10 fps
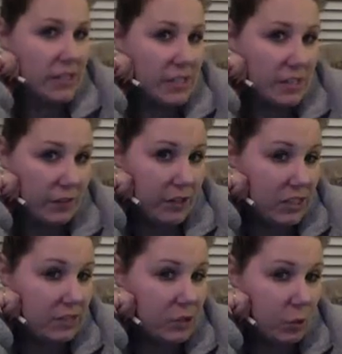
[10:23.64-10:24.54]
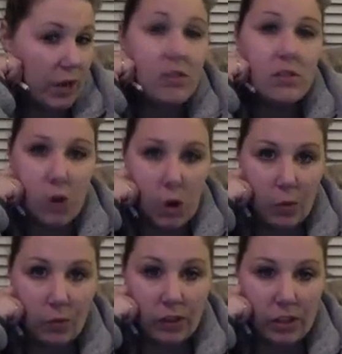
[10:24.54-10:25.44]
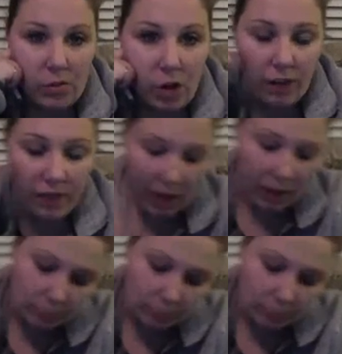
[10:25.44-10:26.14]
a difference of squares, so hopefully you caught that.